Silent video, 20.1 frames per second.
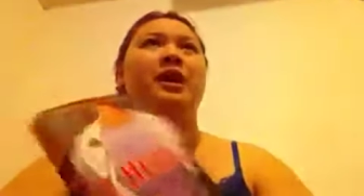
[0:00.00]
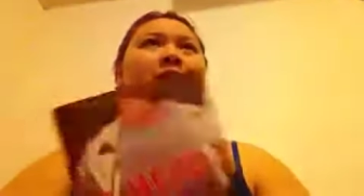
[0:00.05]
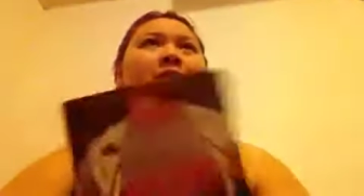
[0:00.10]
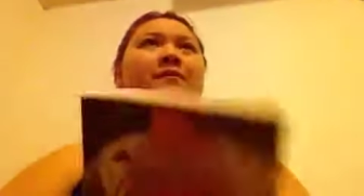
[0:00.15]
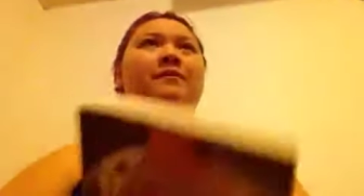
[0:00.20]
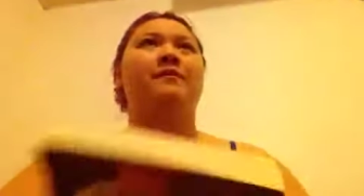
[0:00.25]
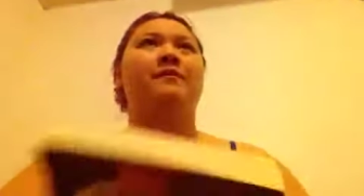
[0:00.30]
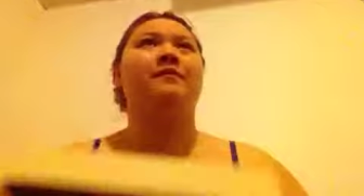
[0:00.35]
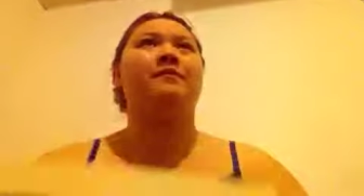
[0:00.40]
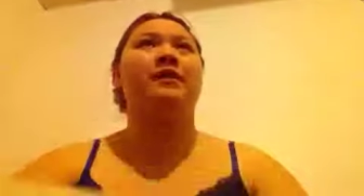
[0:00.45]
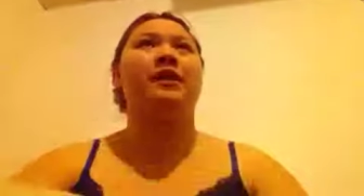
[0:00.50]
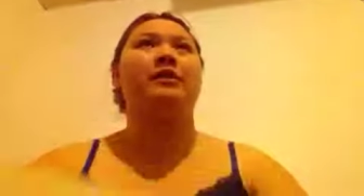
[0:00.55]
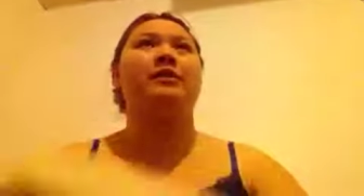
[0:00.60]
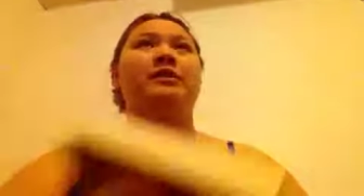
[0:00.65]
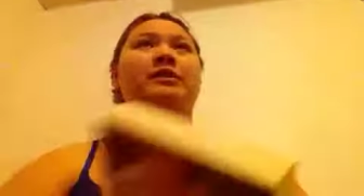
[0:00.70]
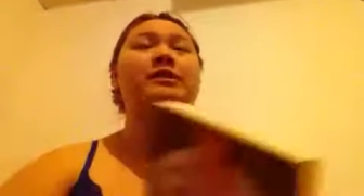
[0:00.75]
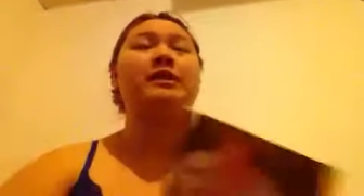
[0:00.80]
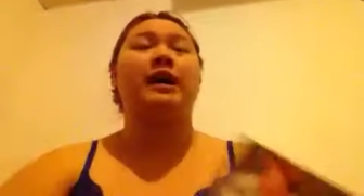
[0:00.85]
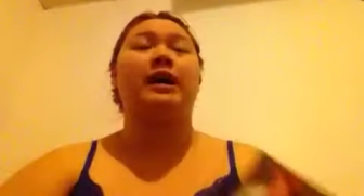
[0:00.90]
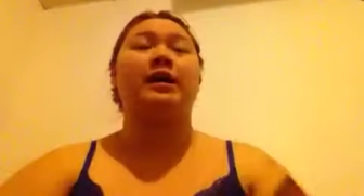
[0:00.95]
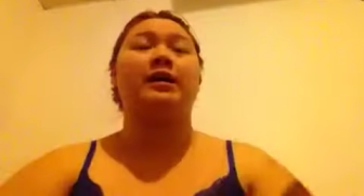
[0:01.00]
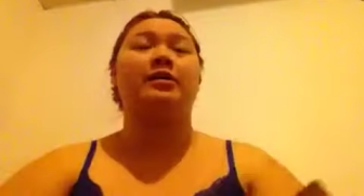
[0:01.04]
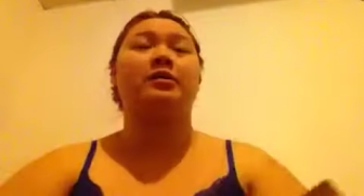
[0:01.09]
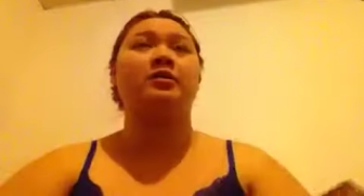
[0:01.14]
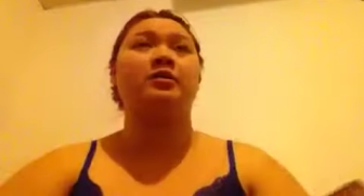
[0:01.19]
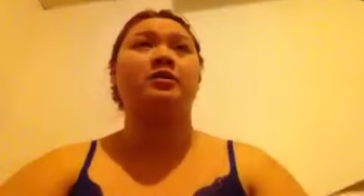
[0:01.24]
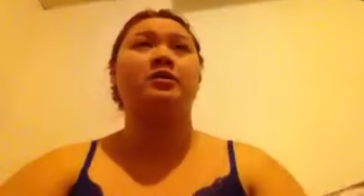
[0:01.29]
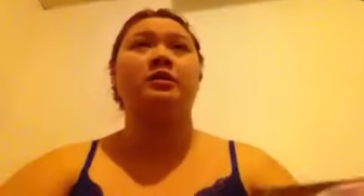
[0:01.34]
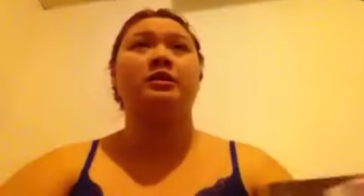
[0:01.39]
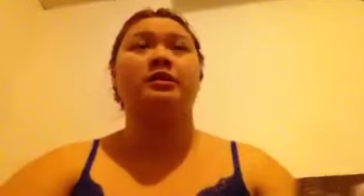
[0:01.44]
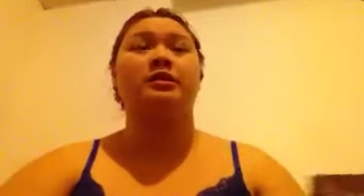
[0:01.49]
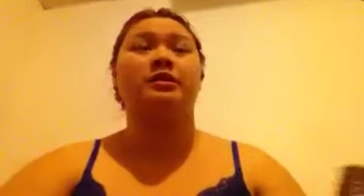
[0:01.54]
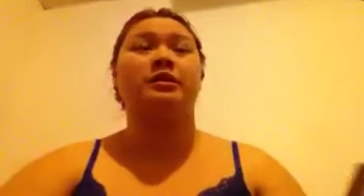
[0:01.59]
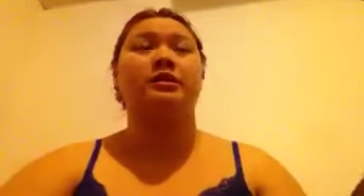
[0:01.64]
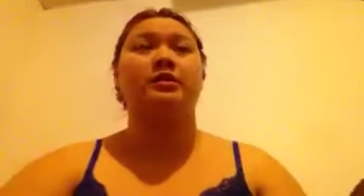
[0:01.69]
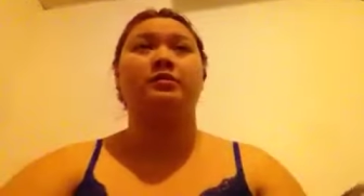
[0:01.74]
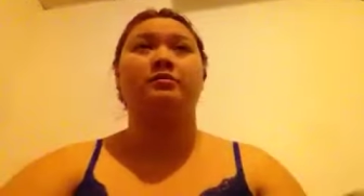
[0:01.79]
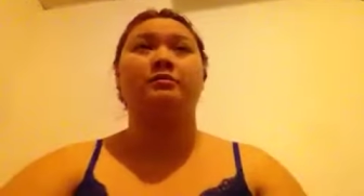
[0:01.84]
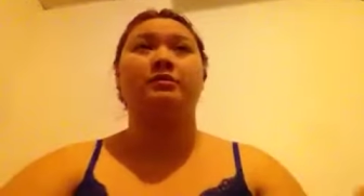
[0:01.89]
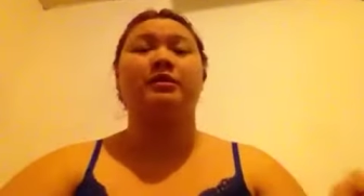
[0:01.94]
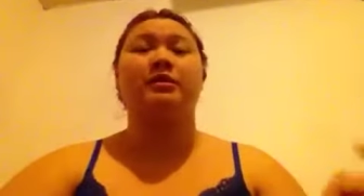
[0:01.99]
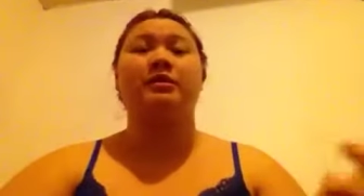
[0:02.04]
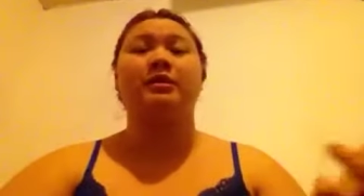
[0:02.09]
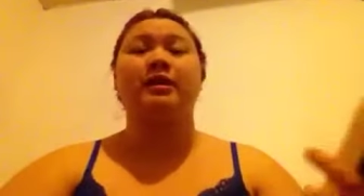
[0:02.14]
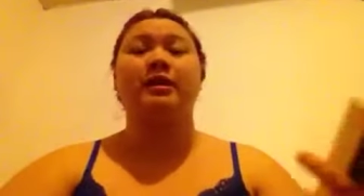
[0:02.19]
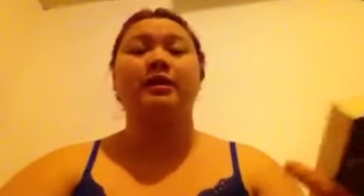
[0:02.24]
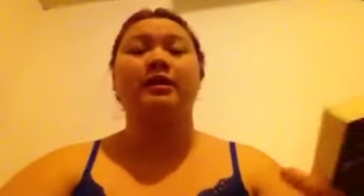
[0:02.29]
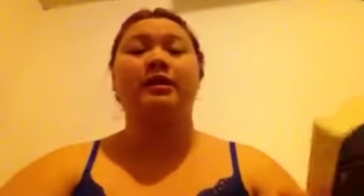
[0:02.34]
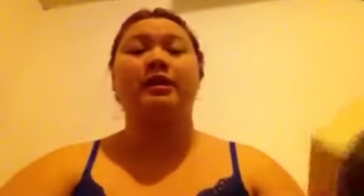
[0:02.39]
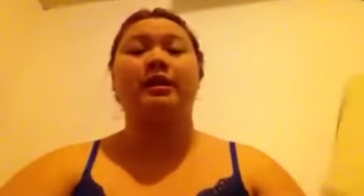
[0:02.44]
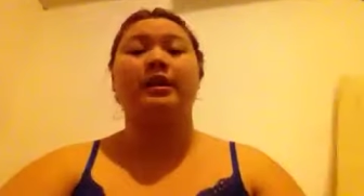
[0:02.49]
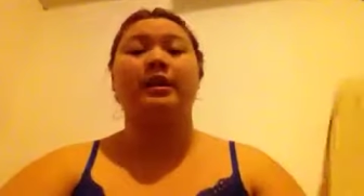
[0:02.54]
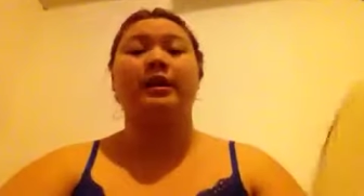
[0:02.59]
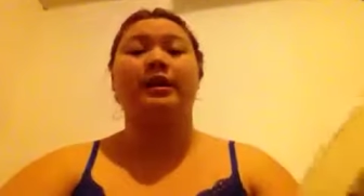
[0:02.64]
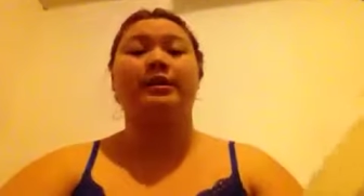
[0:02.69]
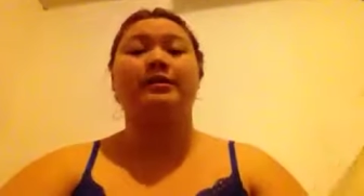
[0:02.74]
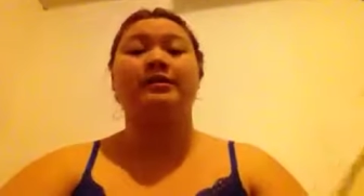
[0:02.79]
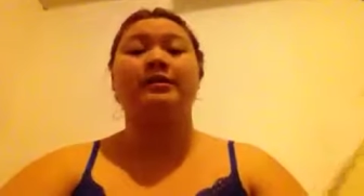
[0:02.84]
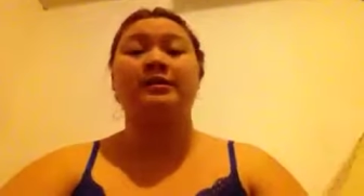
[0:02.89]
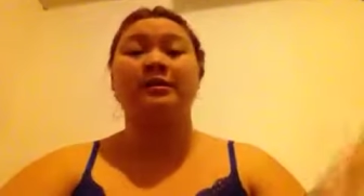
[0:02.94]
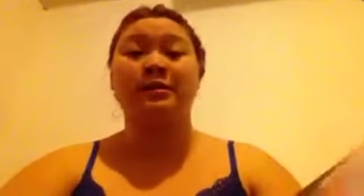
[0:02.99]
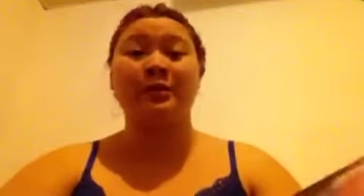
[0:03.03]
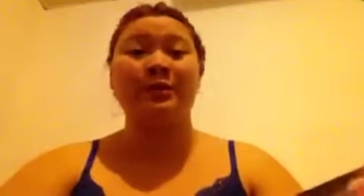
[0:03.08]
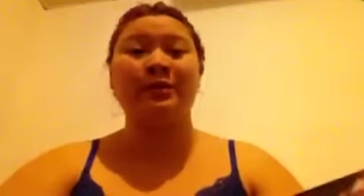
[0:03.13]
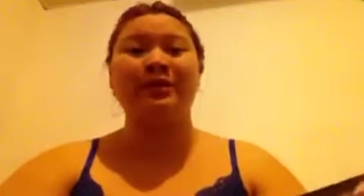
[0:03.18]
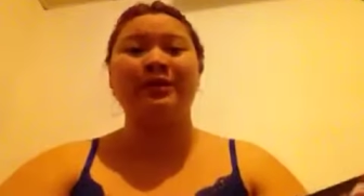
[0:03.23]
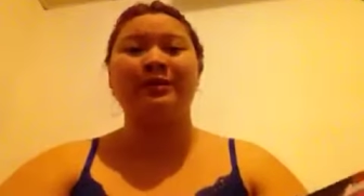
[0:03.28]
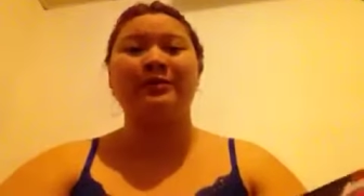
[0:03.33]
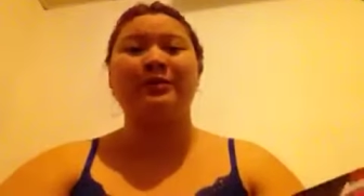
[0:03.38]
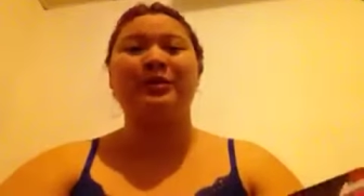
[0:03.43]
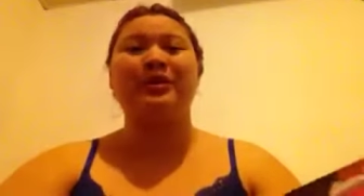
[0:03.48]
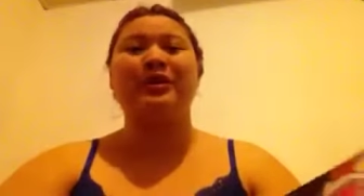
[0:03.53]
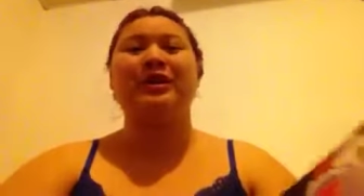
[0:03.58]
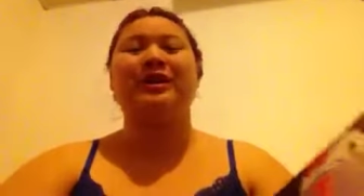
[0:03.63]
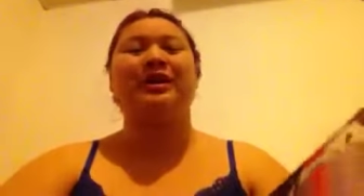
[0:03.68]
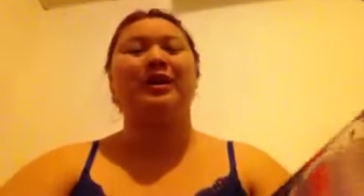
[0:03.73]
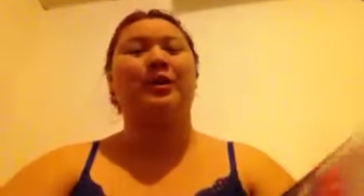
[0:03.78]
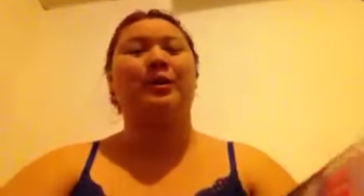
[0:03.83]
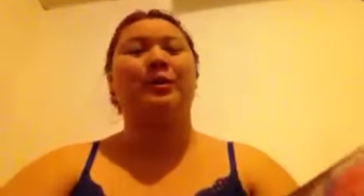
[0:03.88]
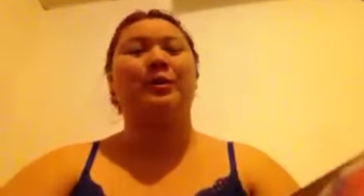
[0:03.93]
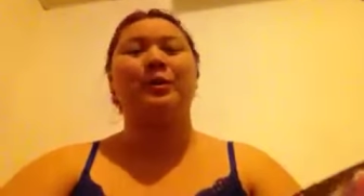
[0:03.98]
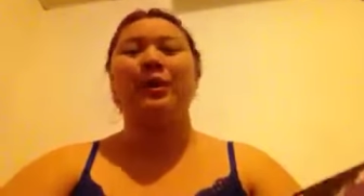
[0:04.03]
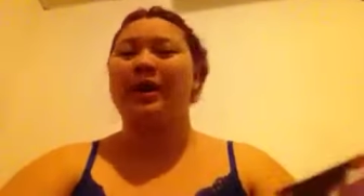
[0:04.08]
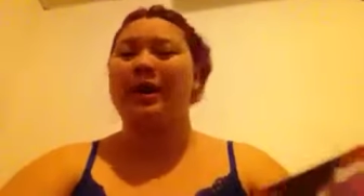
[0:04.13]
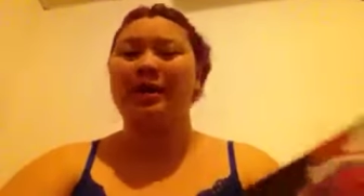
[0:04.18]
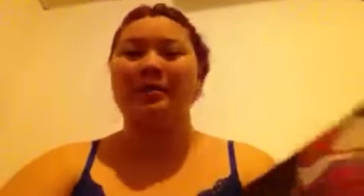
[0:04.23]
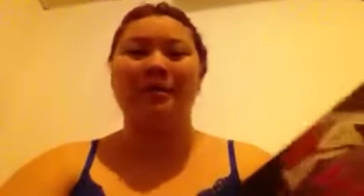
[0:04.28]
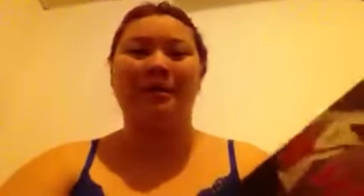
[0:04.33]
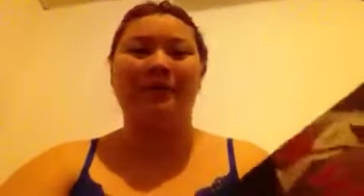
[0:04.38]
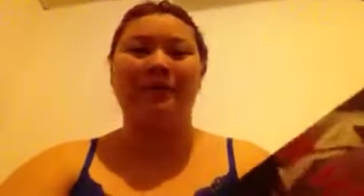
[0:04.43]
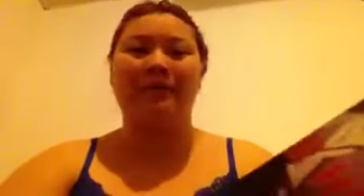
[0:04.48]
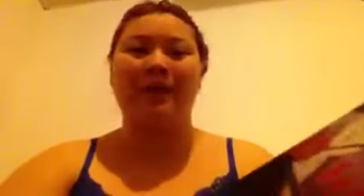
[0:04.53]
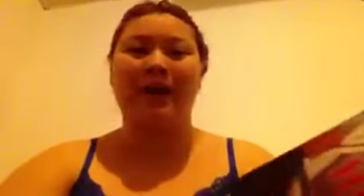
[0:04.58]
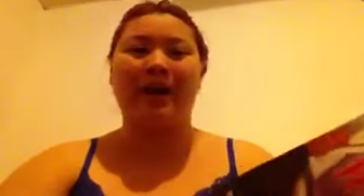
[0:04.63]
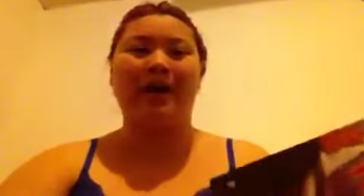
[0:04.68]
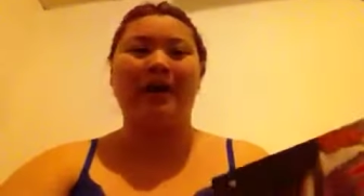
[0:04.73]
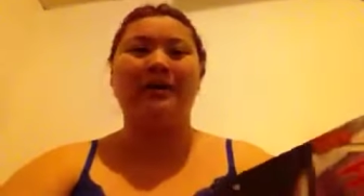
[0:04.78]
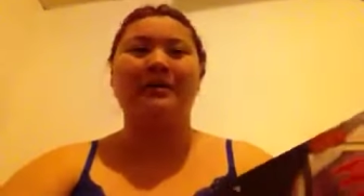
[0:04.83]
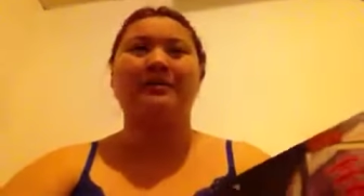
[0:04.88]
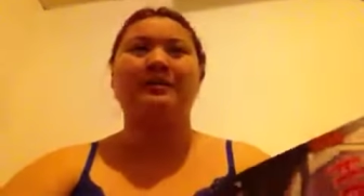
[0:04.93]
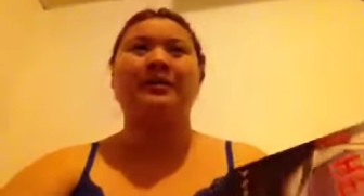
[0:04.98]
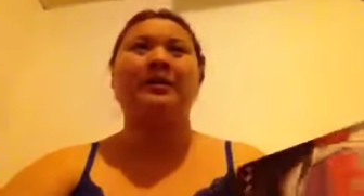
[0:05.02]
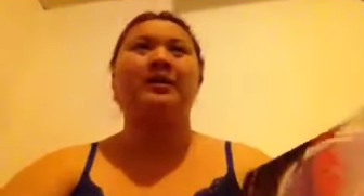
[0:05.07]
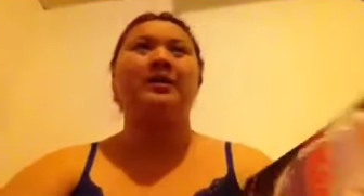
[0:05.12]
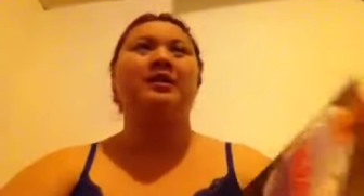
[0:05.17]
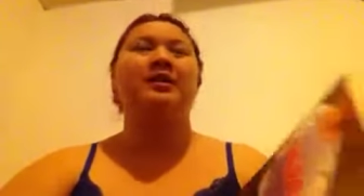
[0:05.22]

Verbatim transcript: I'm very tired. It's near midnight, and I got school in the morning, I wake up at 5,